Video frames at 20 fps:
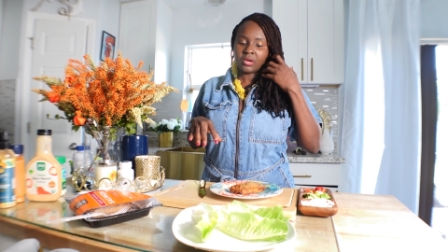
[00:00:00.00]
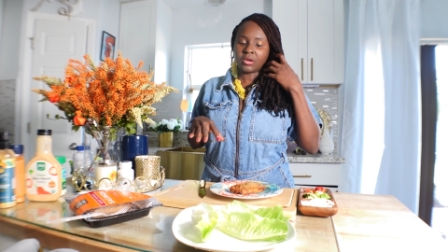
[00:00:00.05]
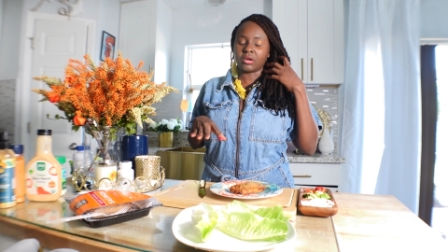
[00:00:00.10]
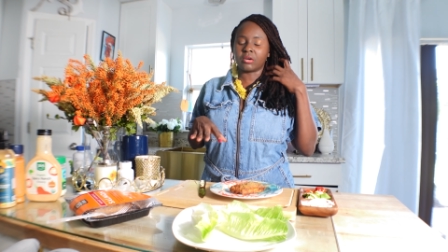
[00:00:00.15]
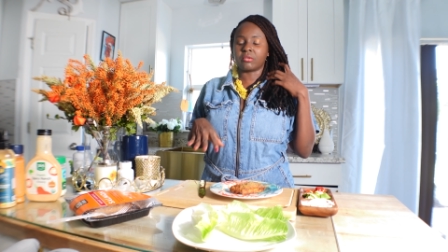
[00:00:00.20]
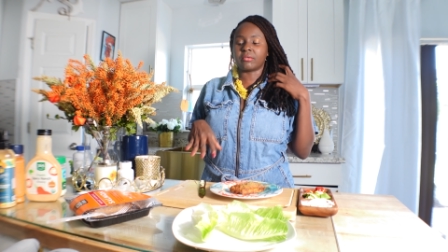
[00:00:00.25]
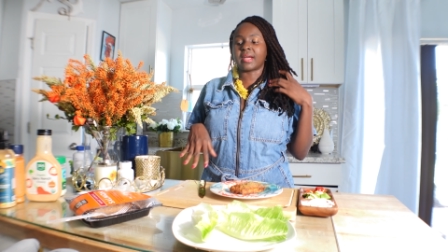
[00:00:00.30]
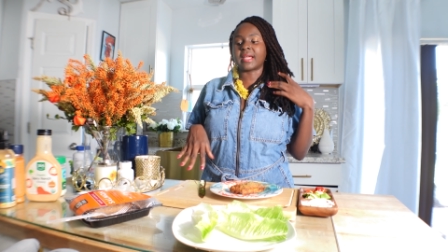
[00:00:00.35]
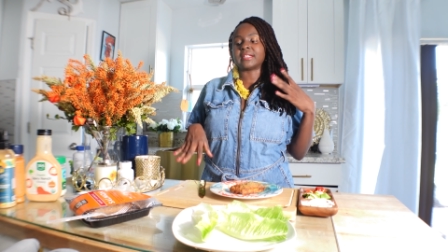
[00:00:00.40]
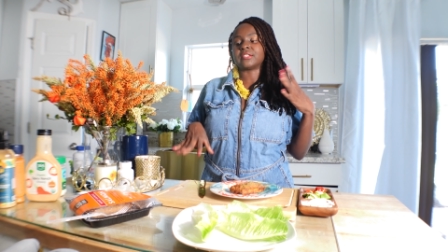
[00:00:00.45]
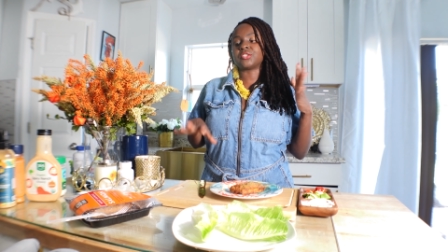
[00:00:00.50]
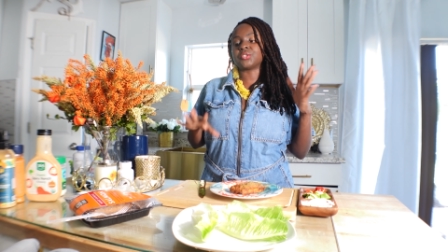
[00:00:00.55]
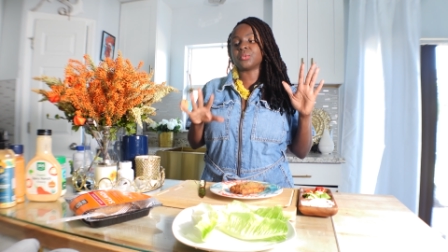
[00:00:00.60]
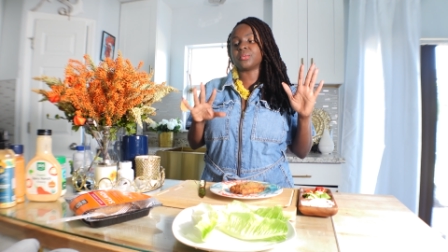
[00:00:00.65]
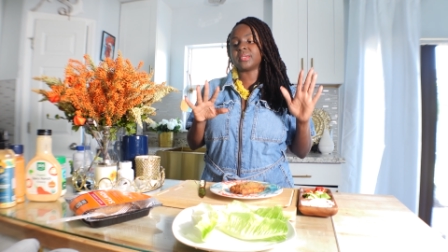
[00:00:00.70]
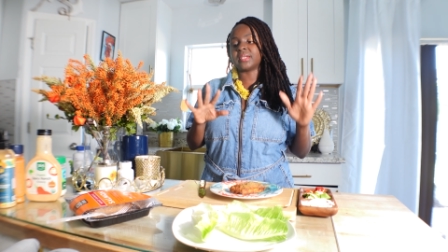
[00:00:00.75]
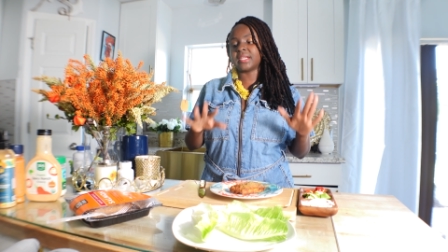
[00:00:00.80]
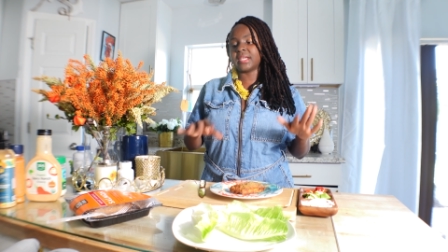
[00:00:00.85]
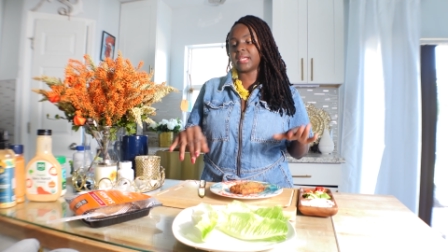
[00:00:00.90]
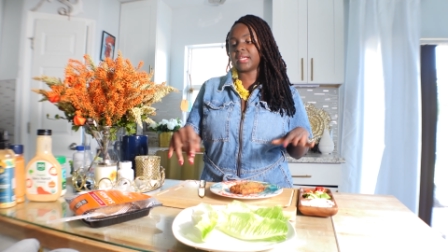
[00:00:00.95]
All right, so
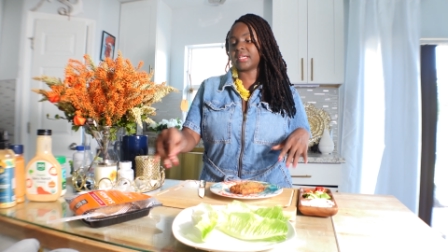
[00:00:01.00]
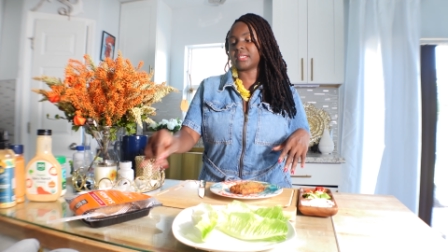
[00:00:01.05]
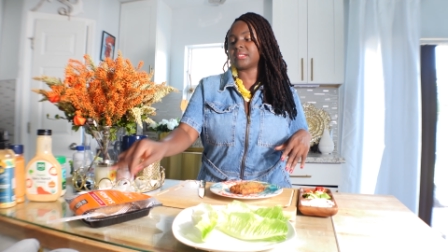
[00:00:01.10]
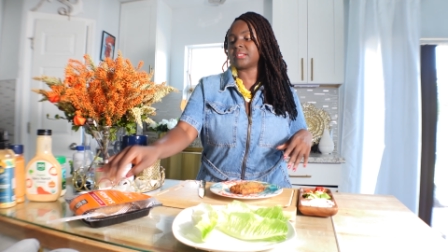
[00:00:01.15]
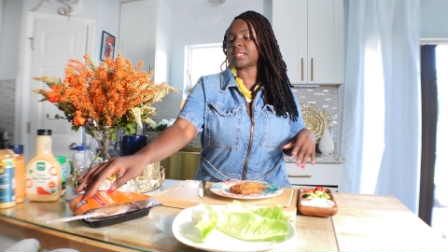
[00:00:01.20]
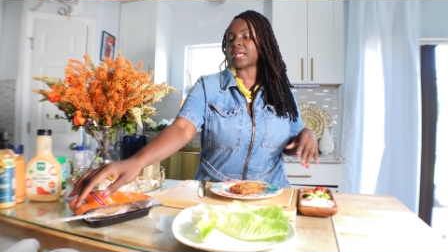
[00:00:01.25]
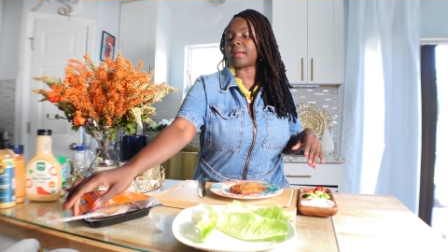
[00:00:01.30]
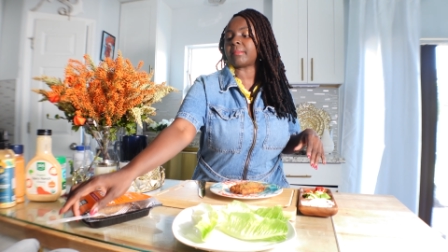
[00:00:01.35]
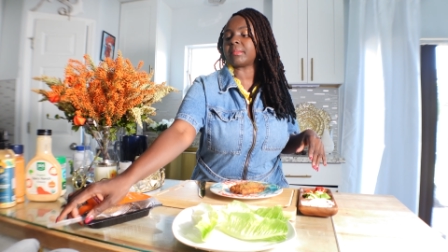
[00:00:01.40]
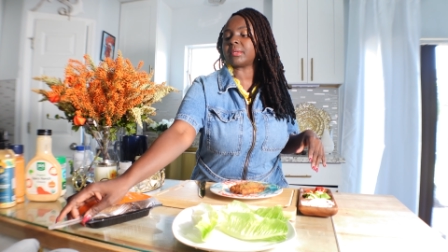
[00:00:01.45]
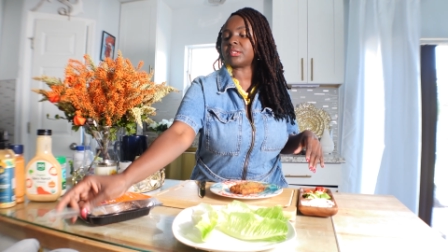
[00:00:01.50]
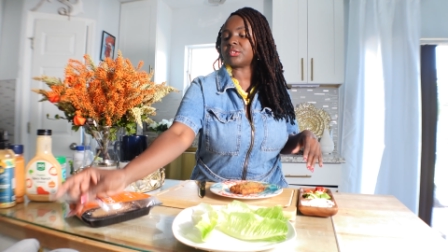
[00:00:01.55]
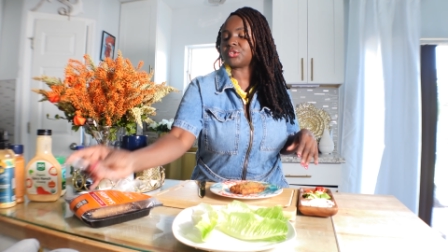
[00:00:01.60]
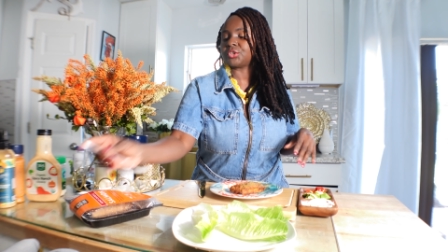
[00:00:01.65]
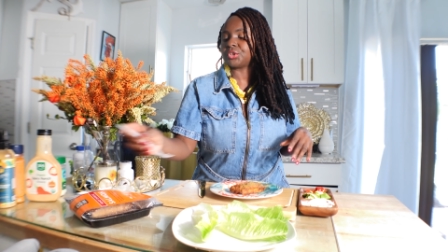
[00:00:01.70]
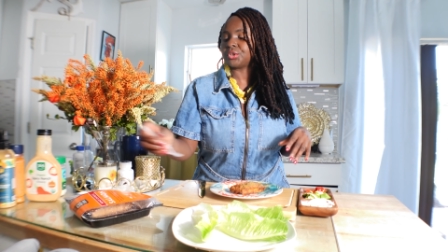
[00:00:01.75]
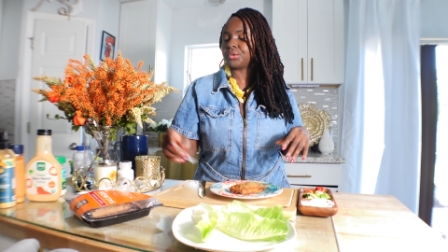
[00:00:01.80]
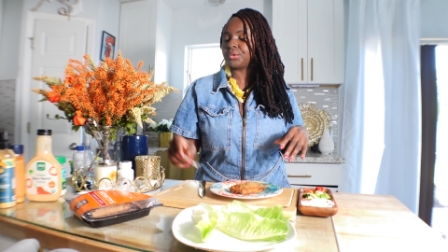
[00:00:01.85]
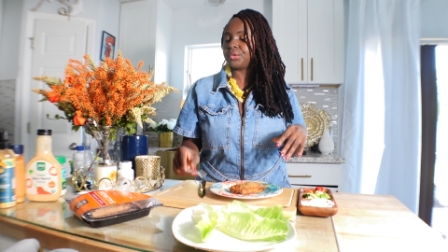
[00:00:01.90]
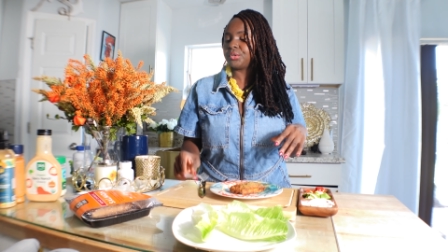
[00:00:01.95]
next I'm gonna
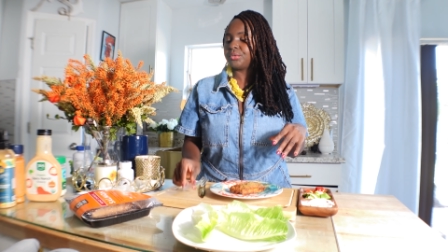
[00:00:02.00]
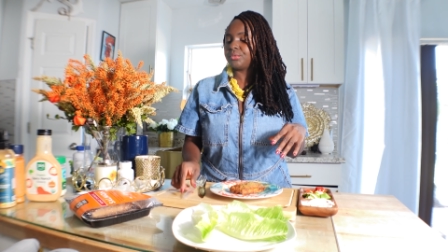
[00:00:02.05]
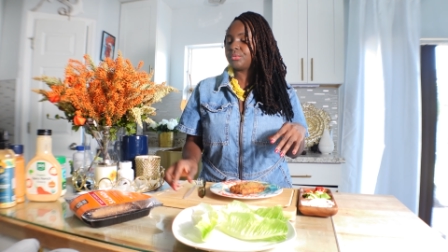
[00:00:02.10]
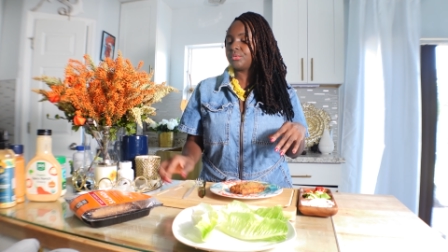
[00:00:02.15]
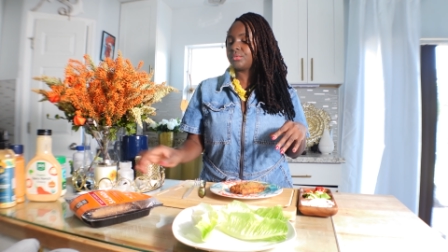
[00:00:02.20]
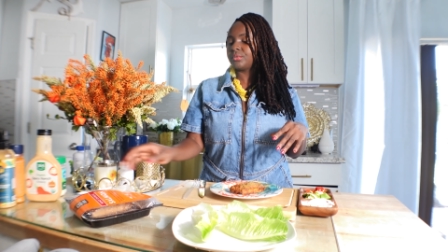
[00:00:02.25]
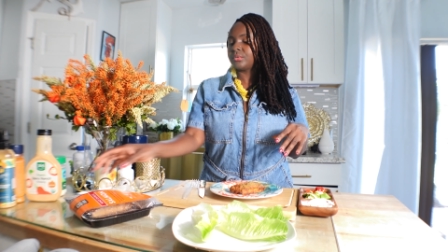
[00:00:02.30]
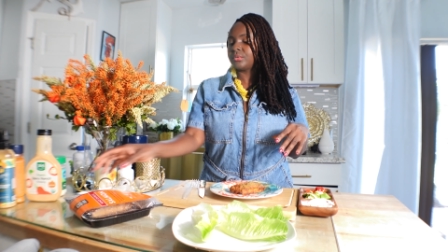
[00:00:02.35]
show you